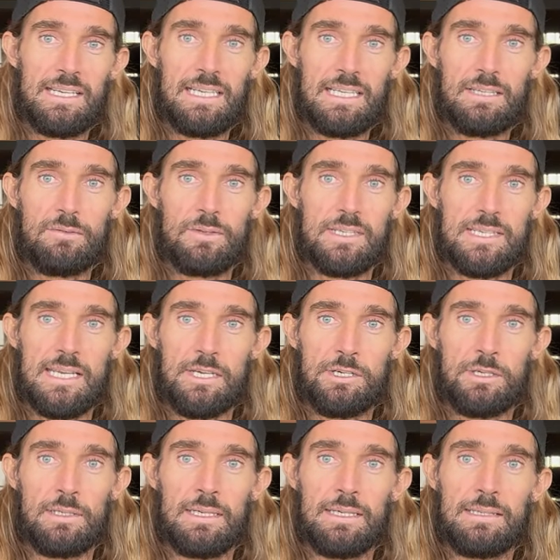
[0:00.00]
an interval
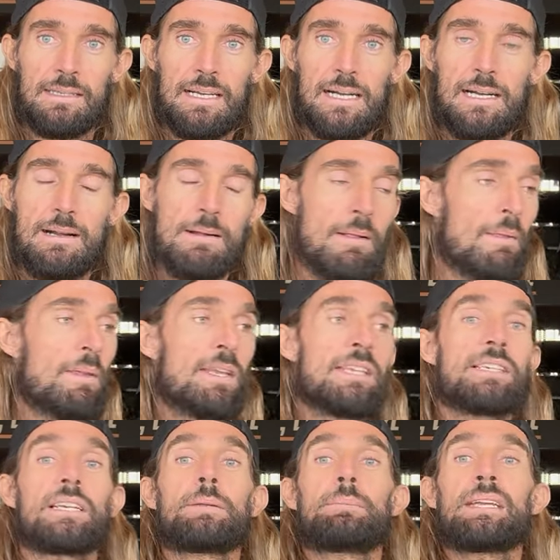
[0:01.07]
session like that, it's
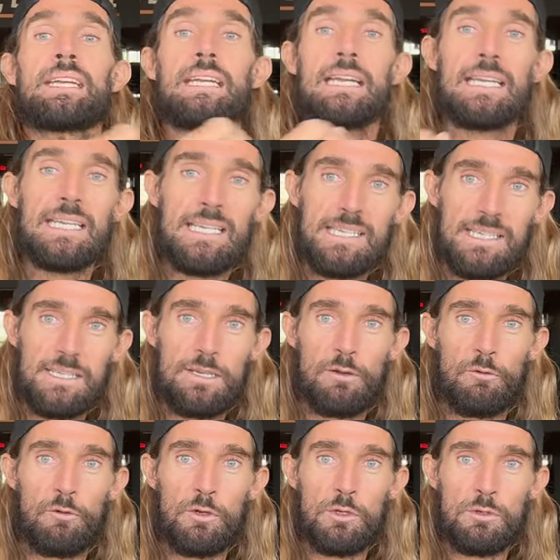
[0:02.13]
gonna be easier
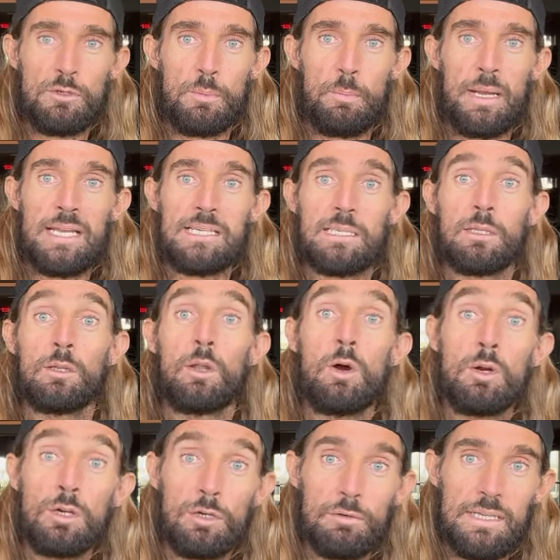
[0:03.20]
for you to pace
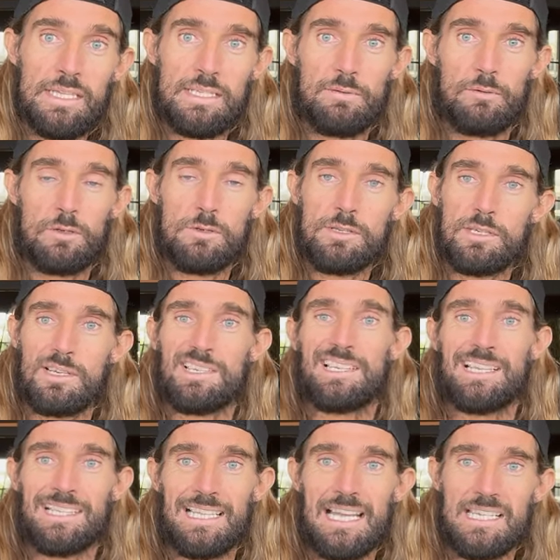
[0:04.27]
longer intervals because
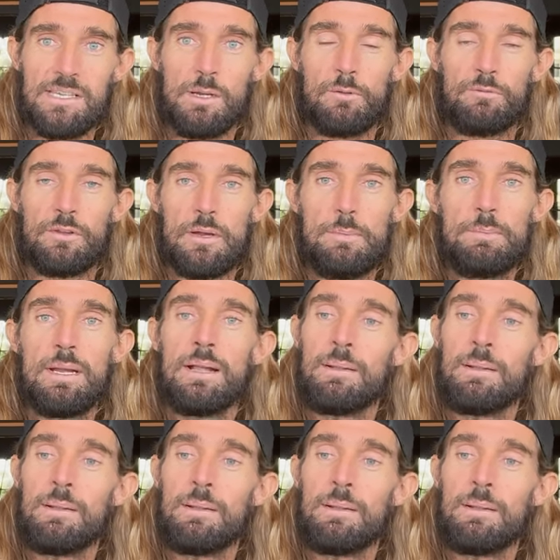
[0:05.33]
there's less of them.